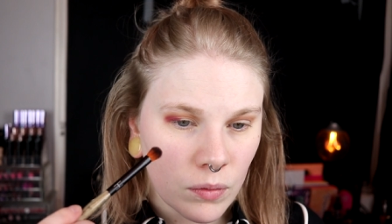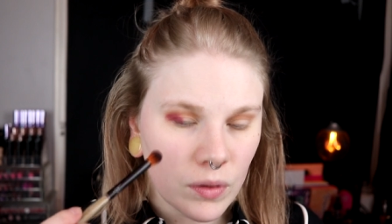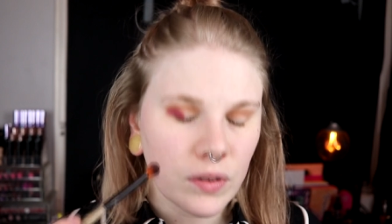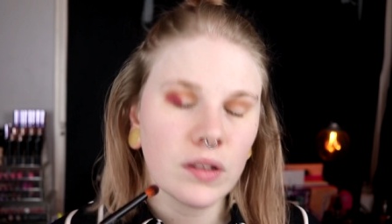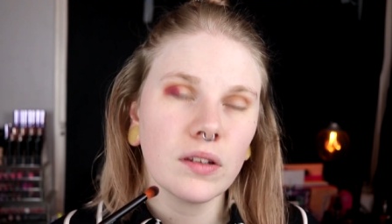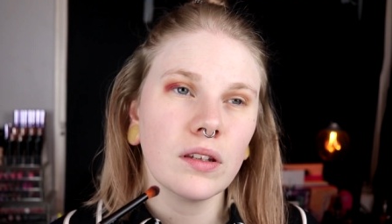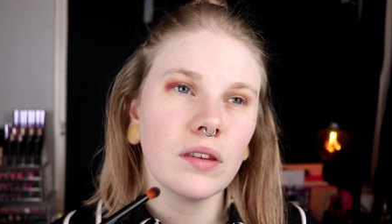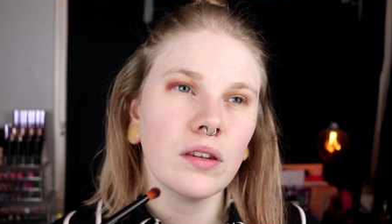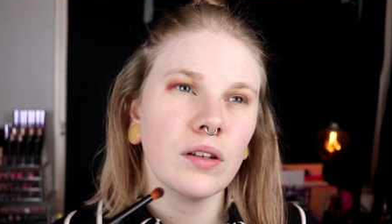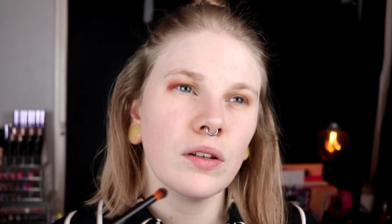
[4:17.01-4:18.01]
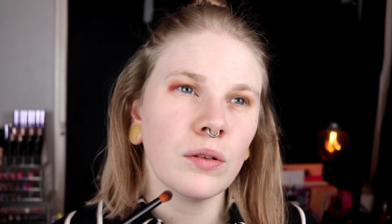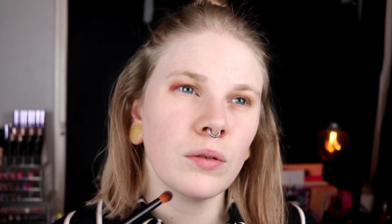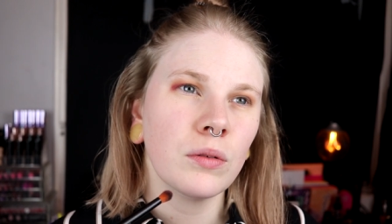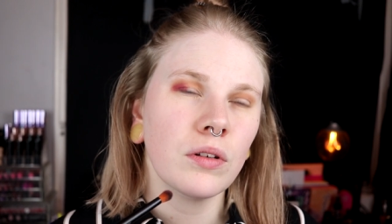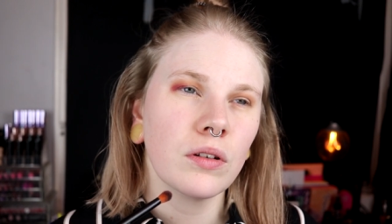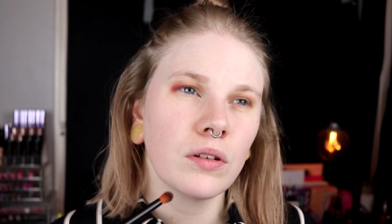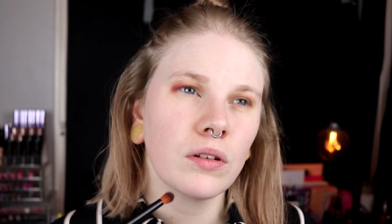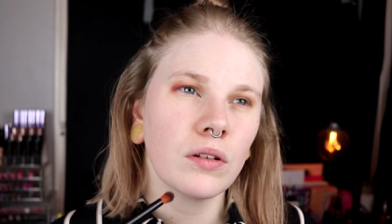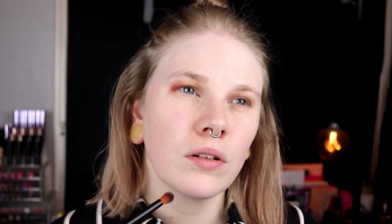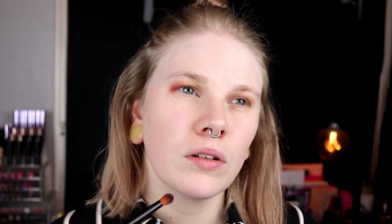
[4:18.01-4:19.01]
was it a nude...
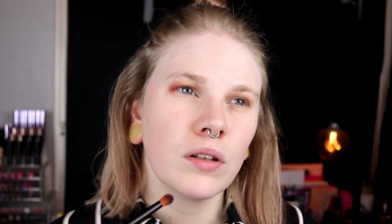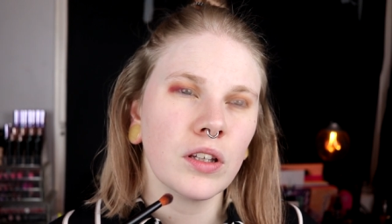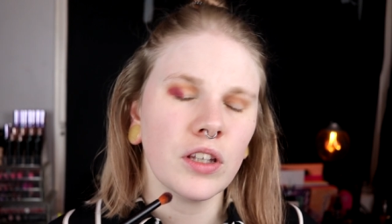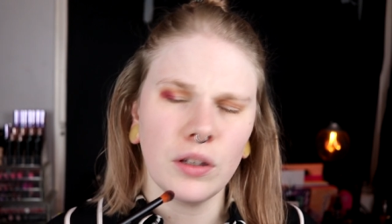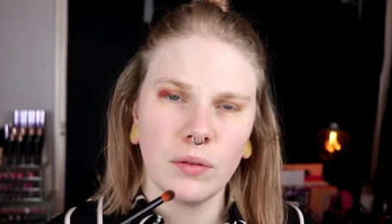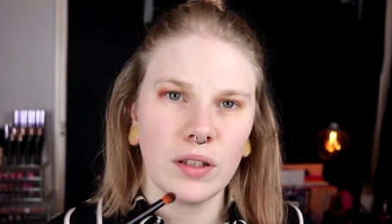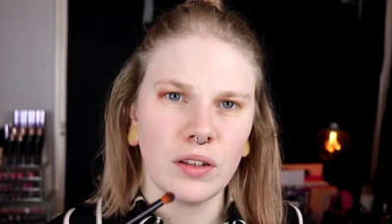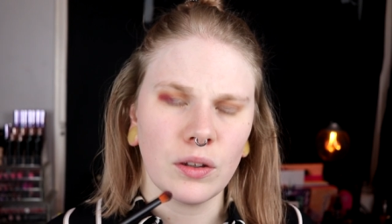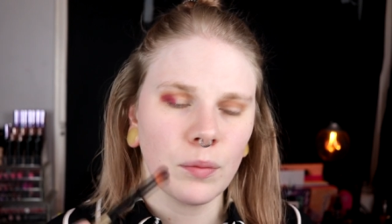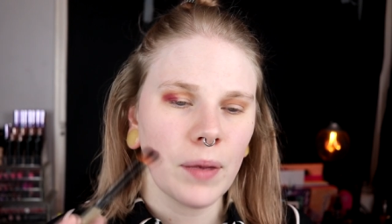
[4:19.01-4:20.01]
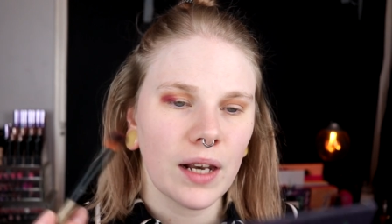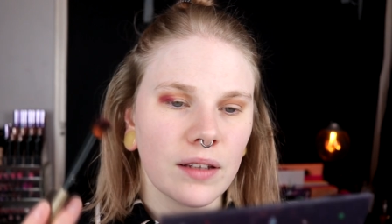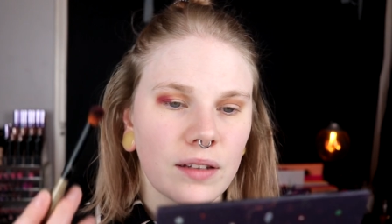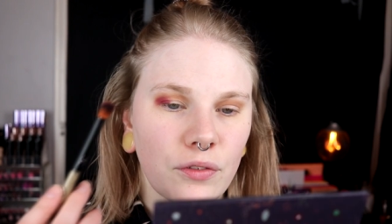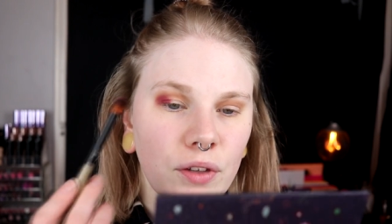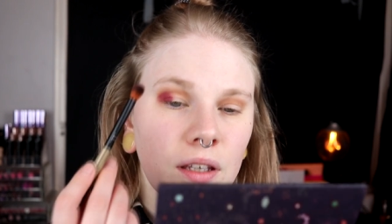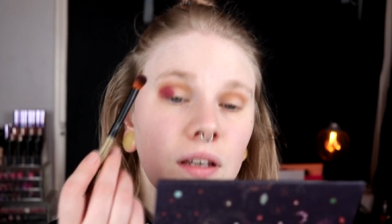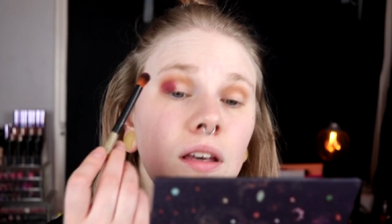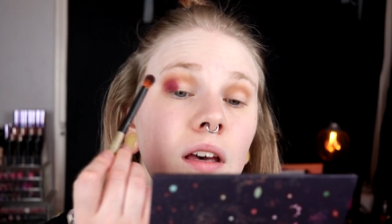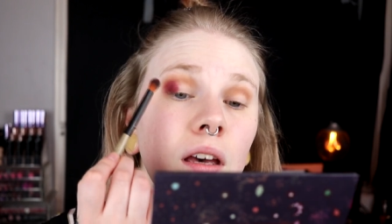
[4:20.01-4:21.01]
Cutie Nude palette, I
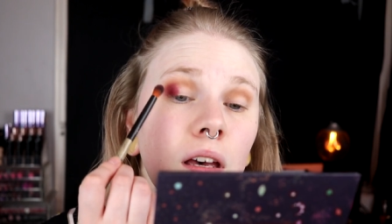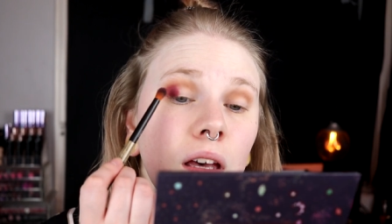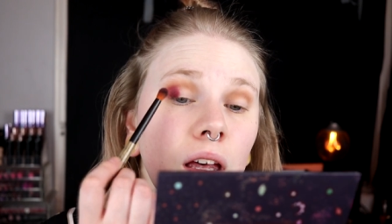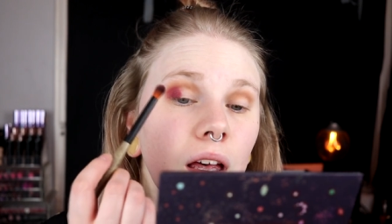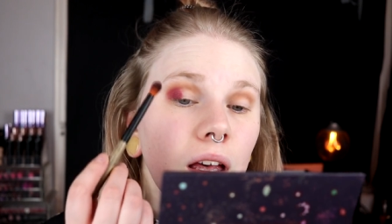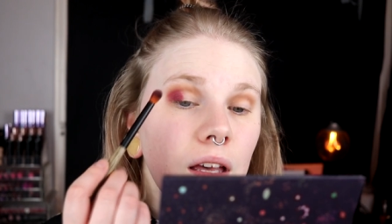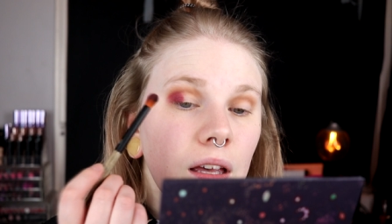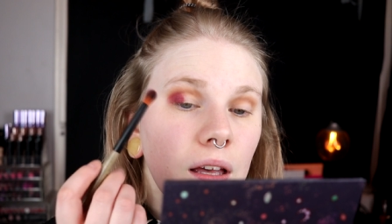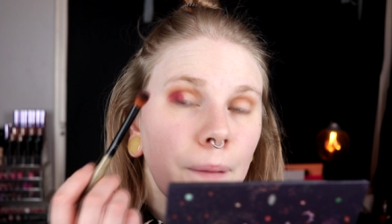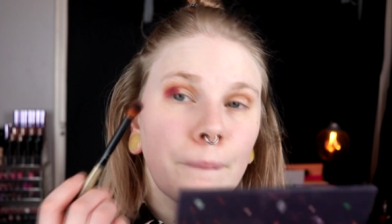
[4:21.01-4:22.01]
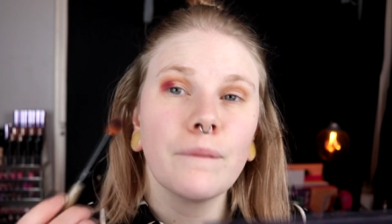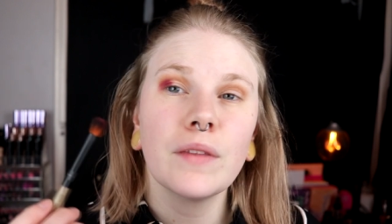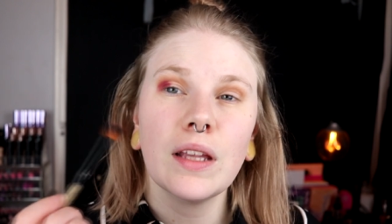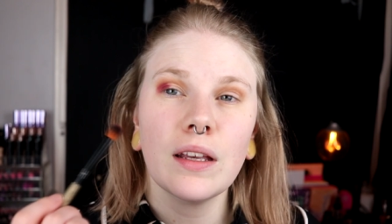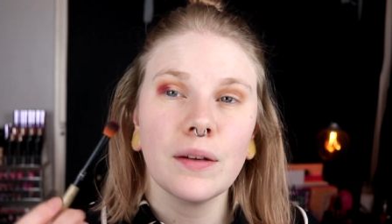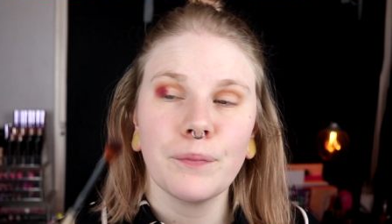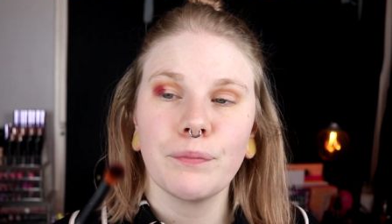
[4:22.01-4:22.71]
think? Um, the...